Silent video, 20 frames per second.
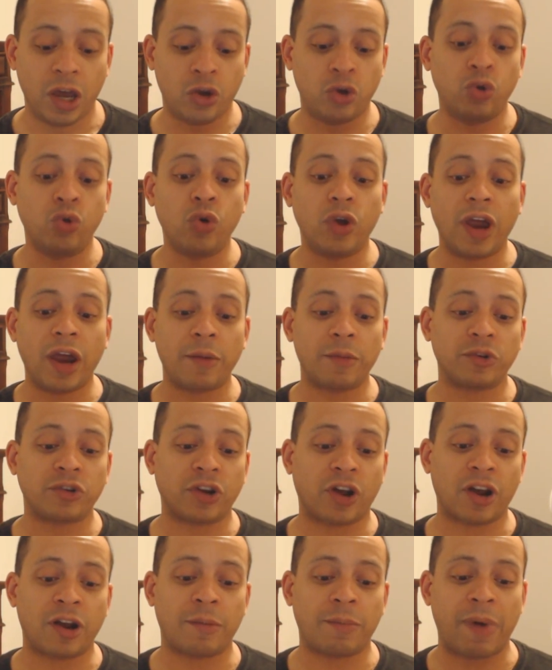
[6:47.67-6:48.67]
And new gamers
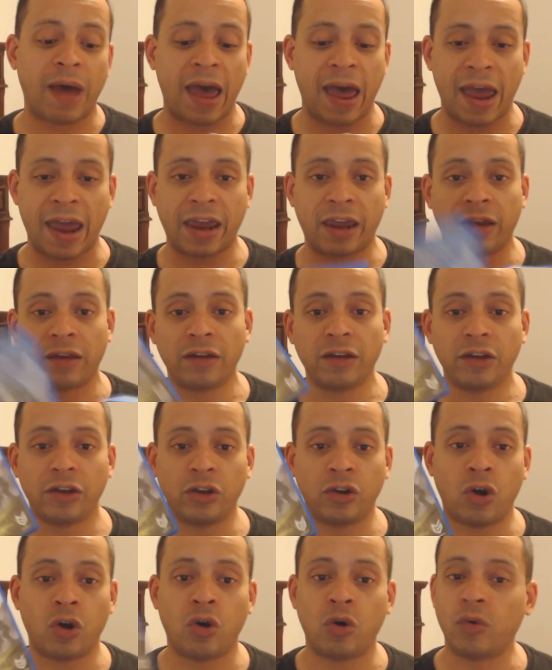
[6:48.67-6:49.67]
are going to buy,
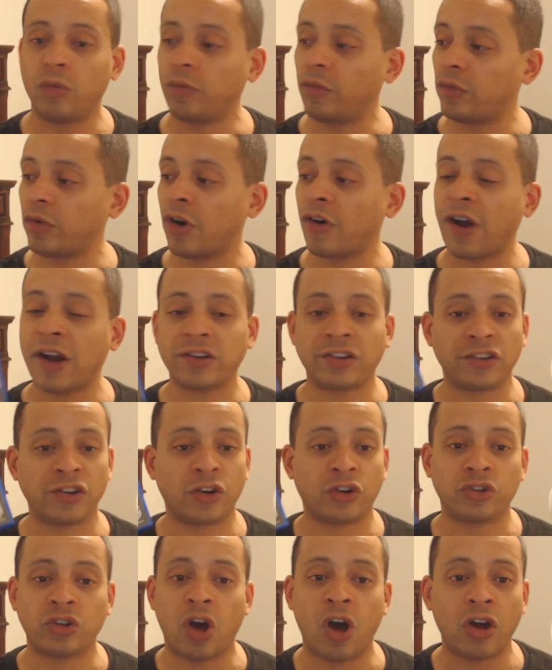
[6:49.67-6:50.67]
you know, Horizon
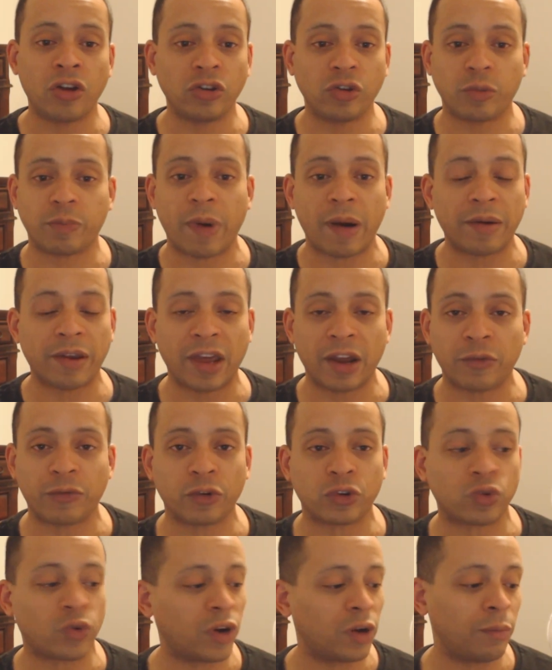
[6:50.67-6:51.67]
Zero Dawn. You could probably get it
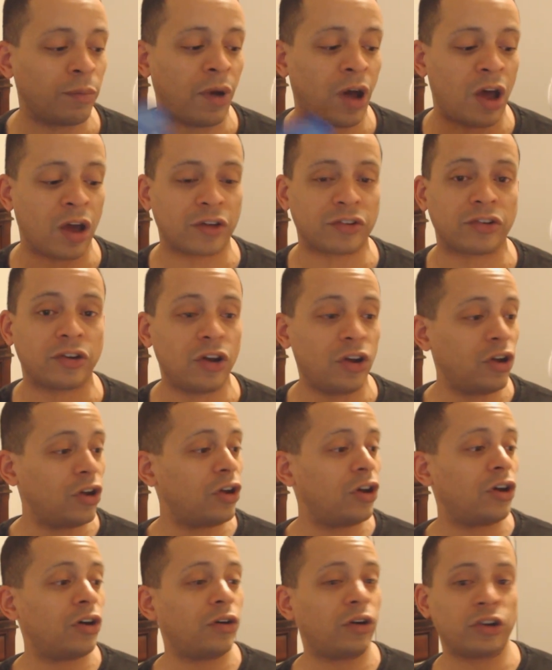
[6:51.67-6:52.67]
for $20.
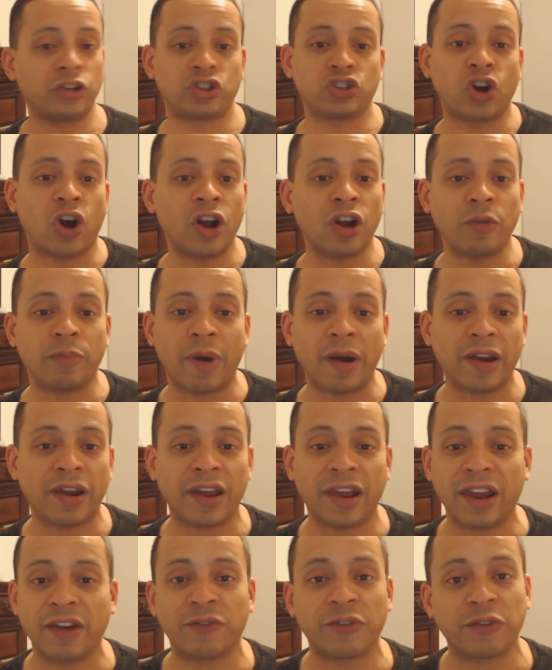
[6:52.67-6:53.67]
Uncharted, you probably
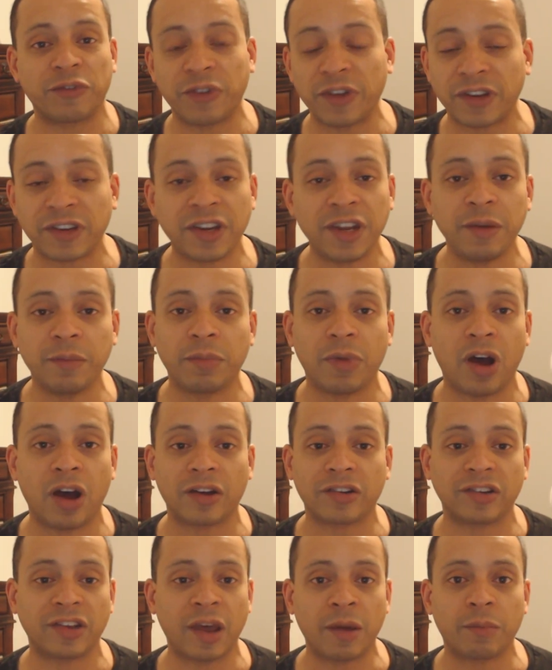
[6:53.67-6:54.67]
could get it for $15,
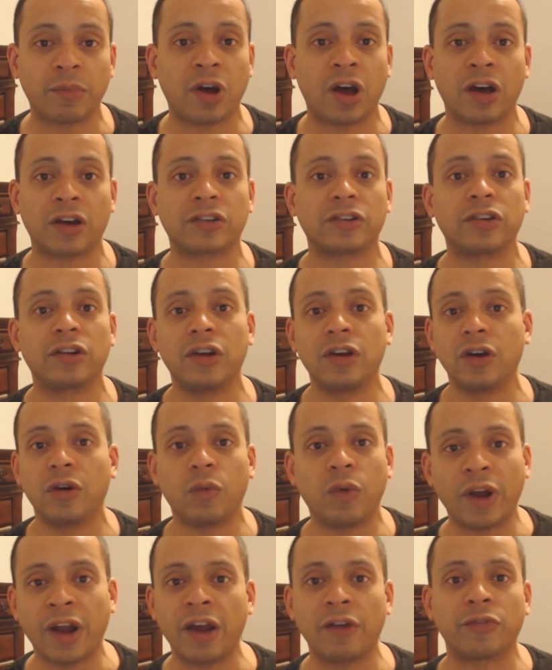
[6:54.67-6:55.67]
$10,
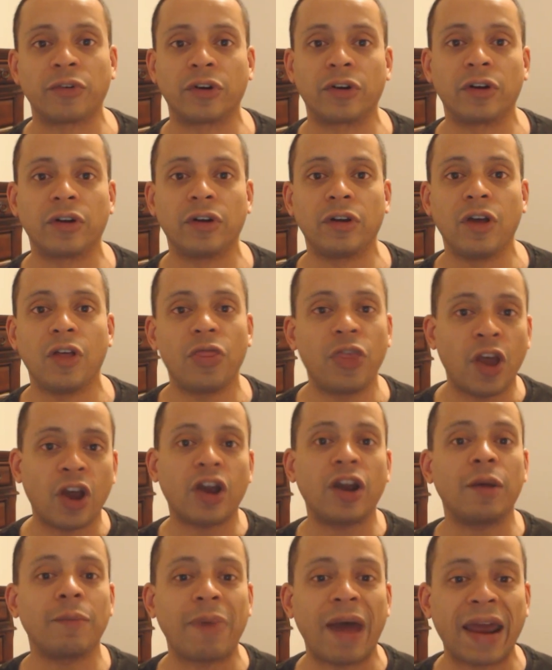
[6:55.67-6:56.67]
whatever. They're
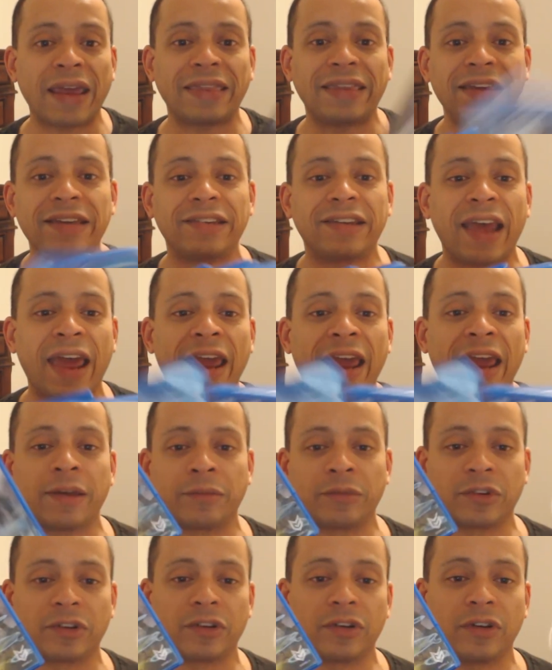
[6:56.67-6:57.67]
going to buy these
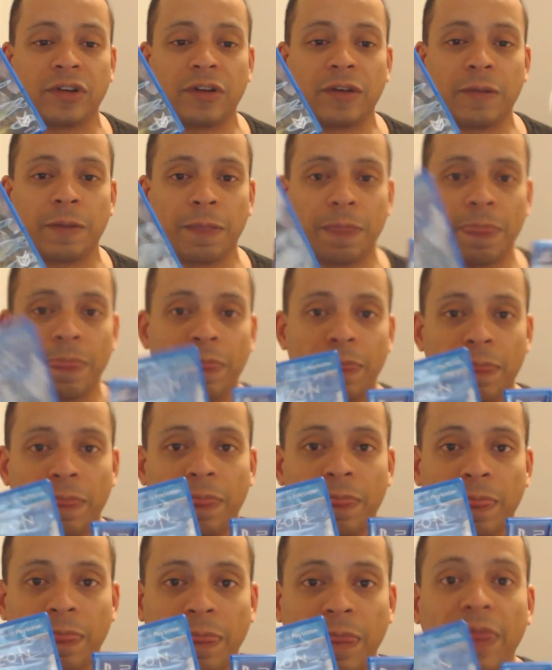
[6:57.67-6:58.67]
games.
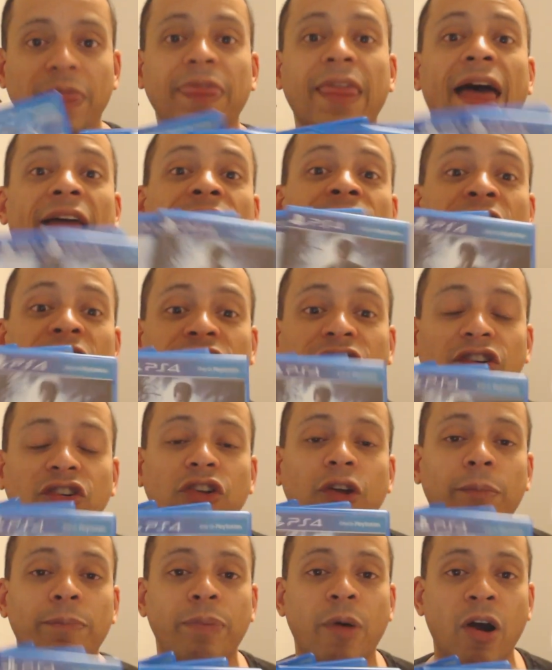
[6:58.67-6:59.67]
Now, this is
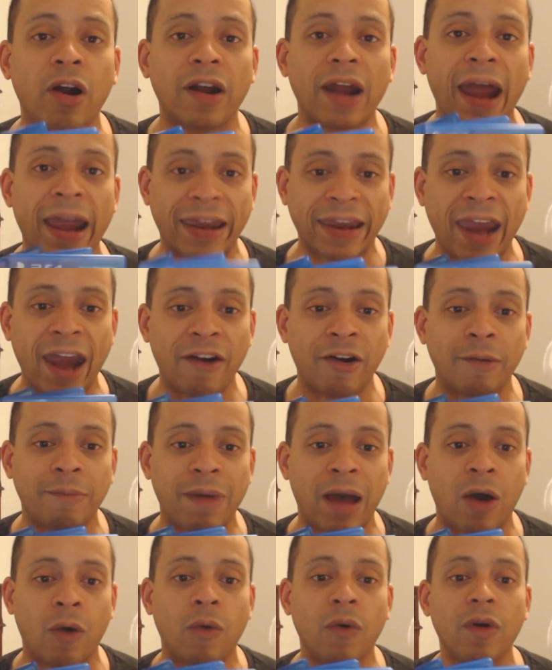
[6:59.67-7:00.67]
the part I care
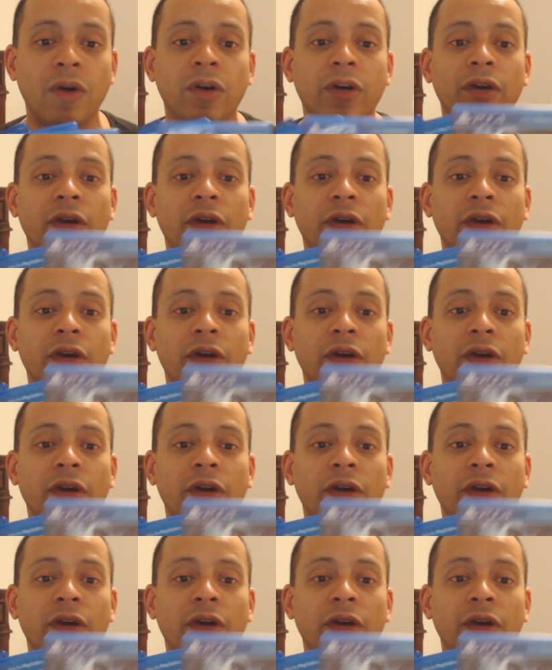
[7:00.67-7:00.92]
about.